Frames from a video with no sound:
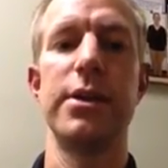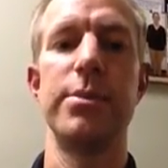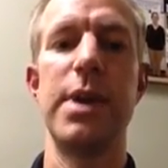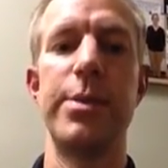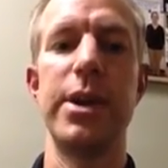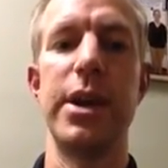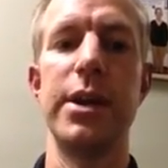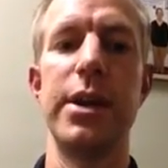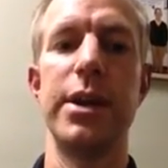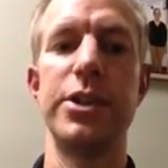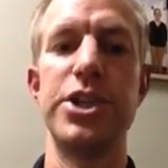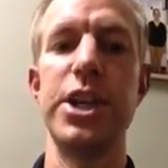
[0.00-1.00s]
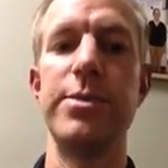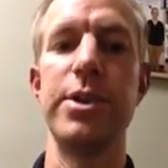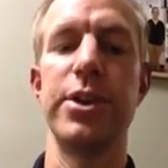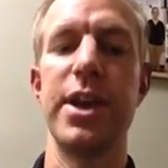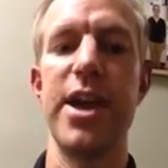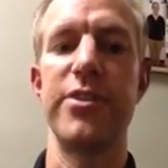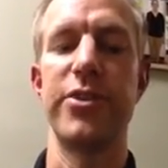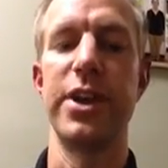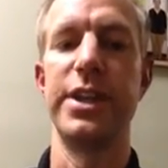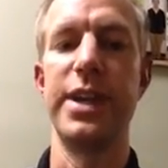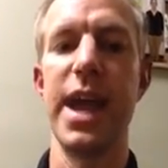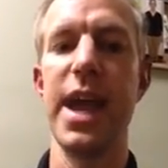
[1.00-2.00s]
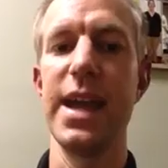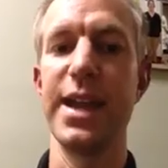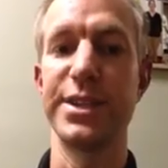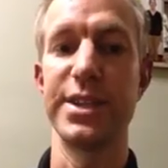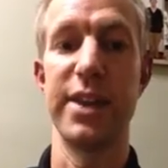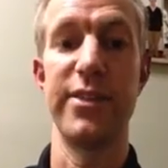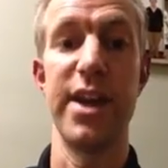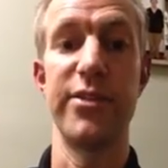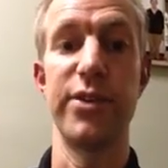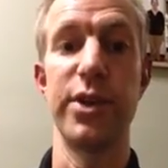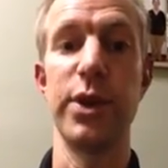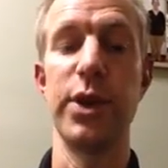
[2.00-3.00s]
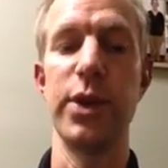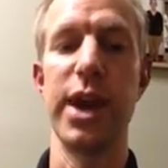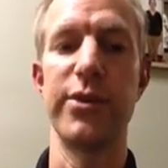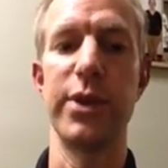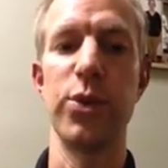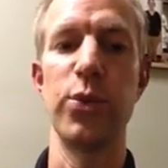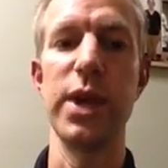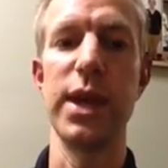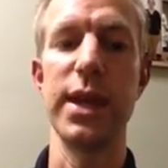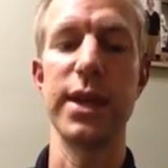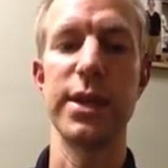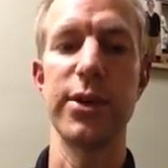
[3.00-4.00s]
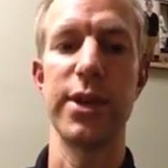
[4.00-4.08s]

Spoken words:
maybe a cheat meal every day instead of every week